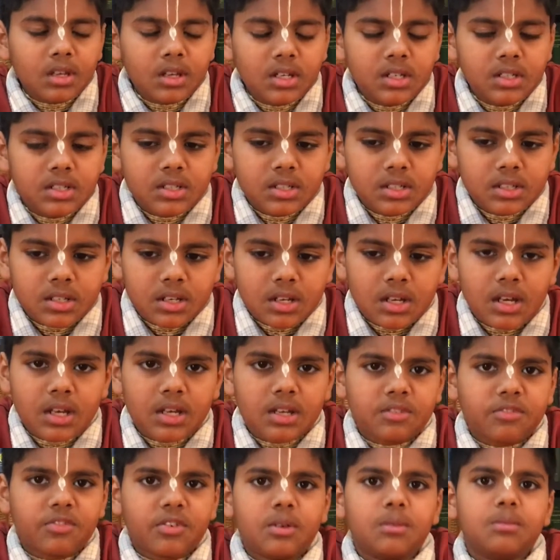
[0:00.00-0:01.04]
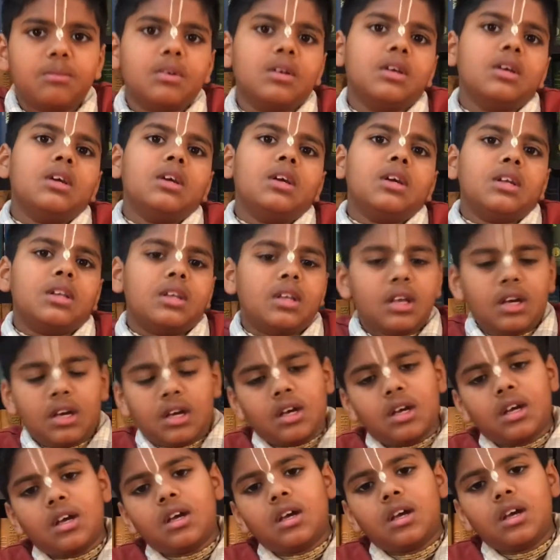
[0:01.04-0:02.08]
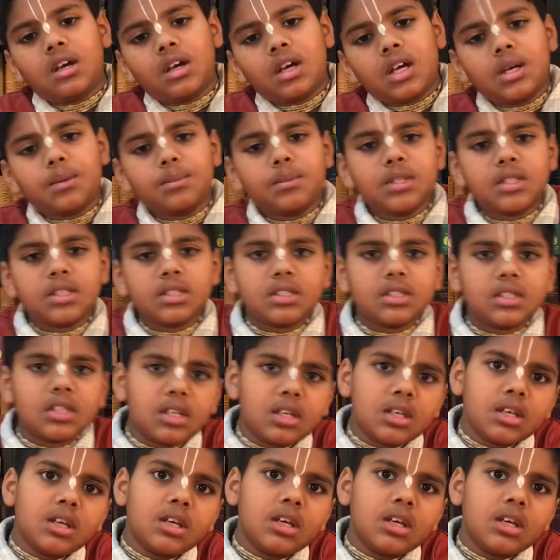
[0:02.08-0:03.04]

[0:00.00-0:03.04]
it is like from Namaste